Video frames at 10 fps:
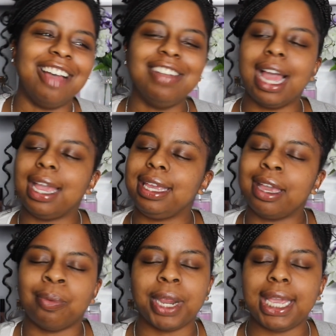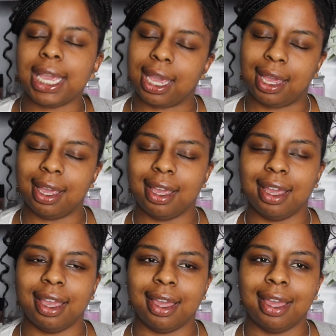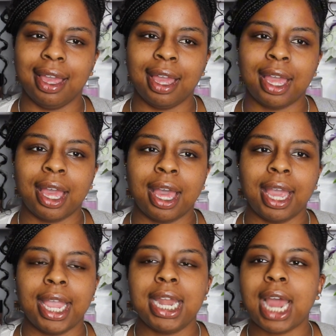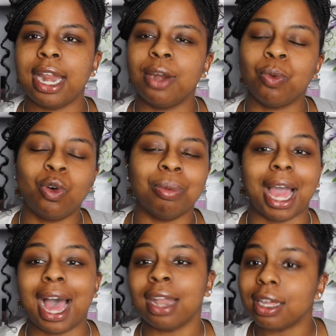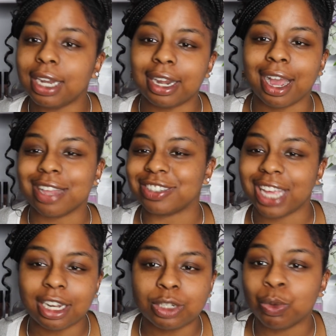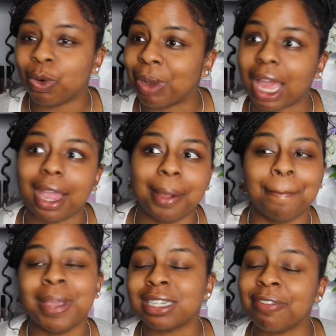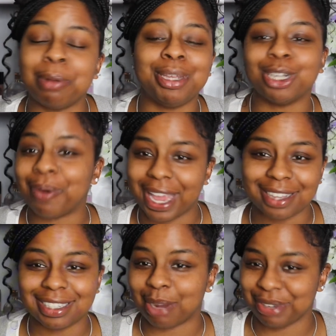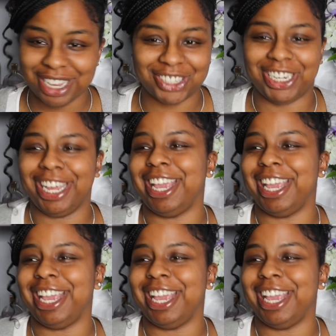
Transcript: I'm like, yeah, where he at? He not in the room. Like, I looked in the cosmetology room like, bitch, I'm finna beat your ass type of energy.